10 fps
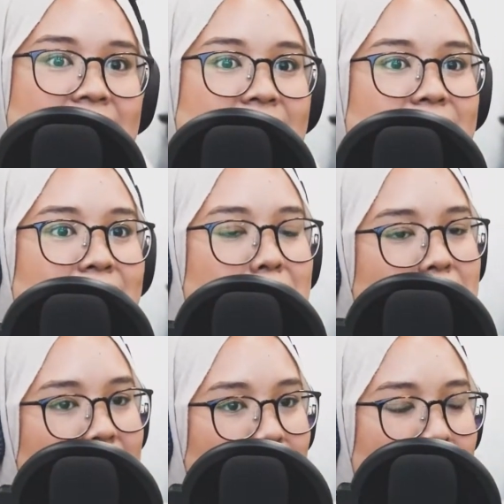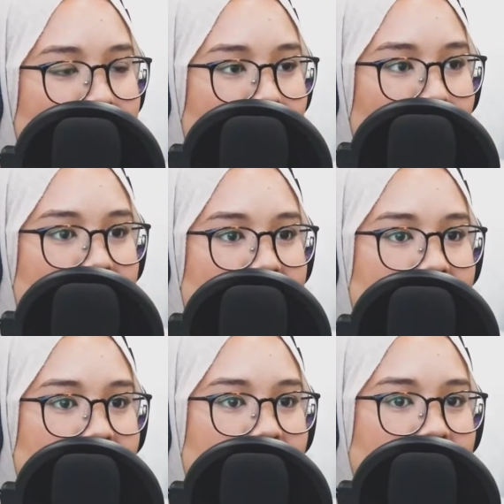Remember, like we were in
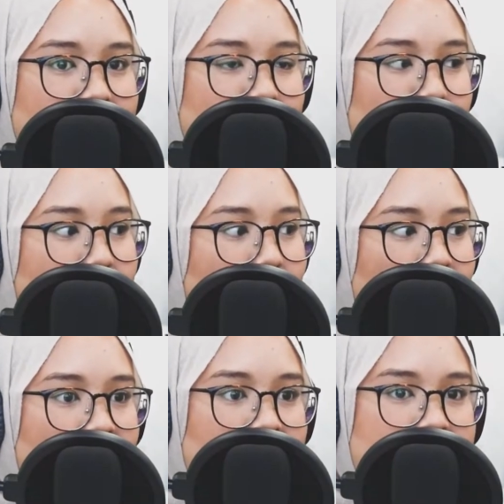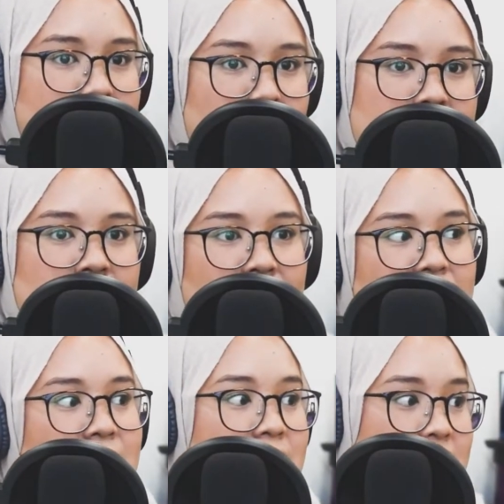a Zoom call and then she was carrying
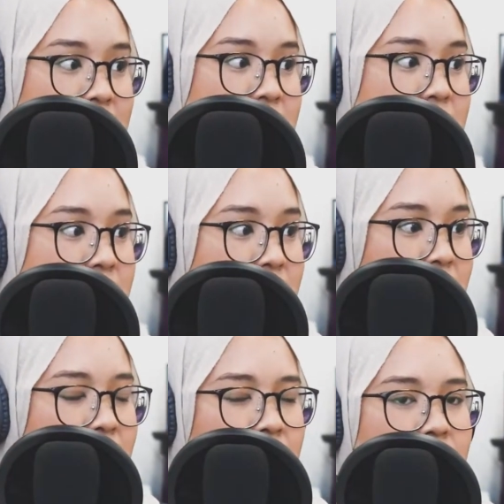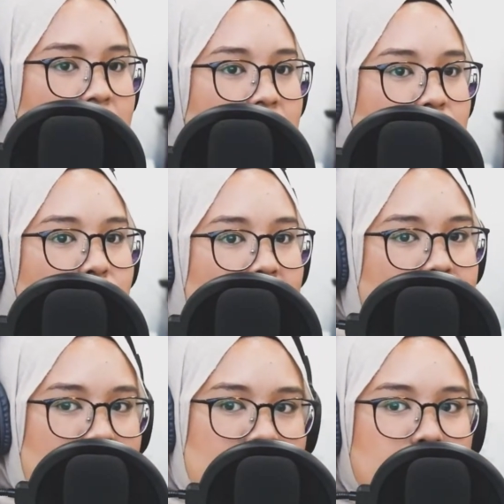her niece. So
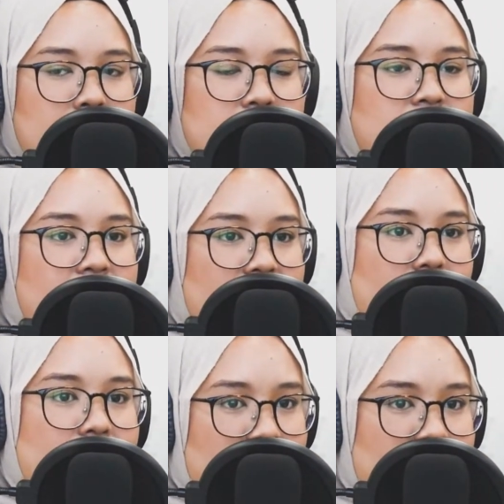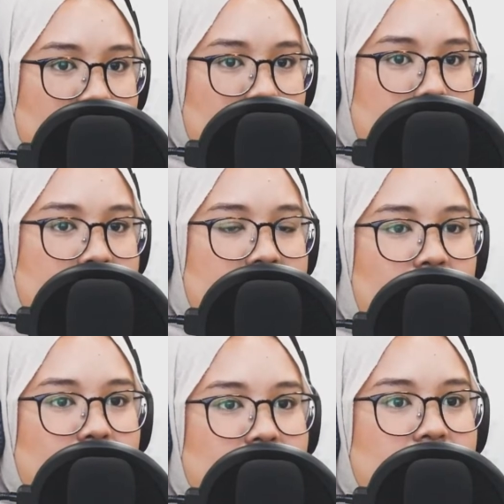I imagined that her, but now
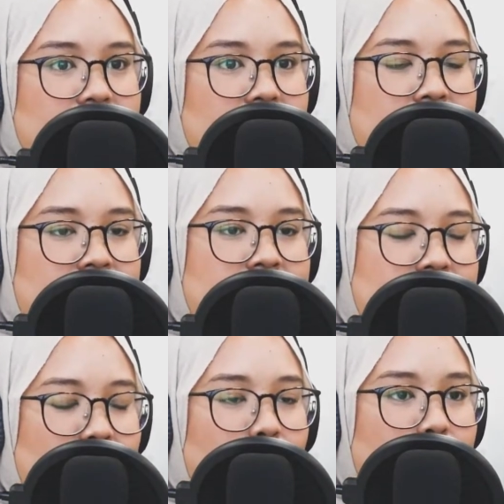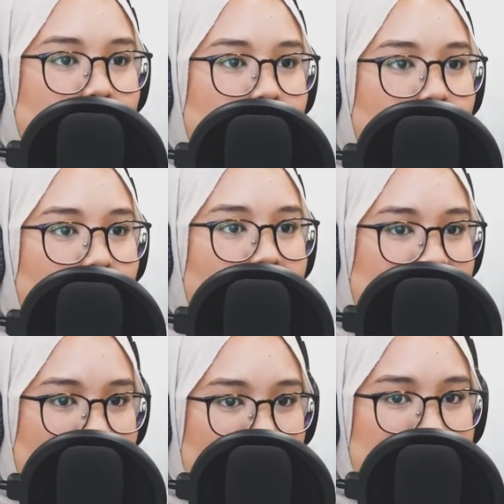the niece is going to school with
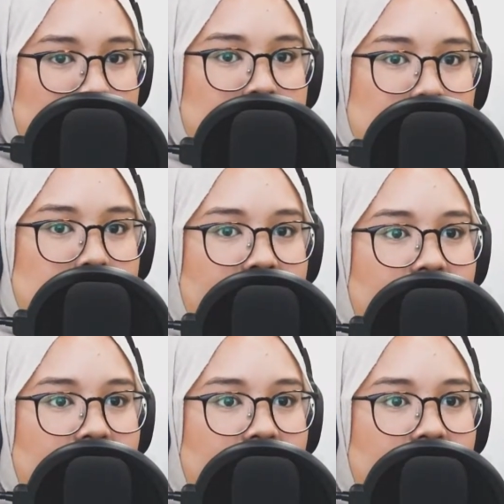like a big backpack.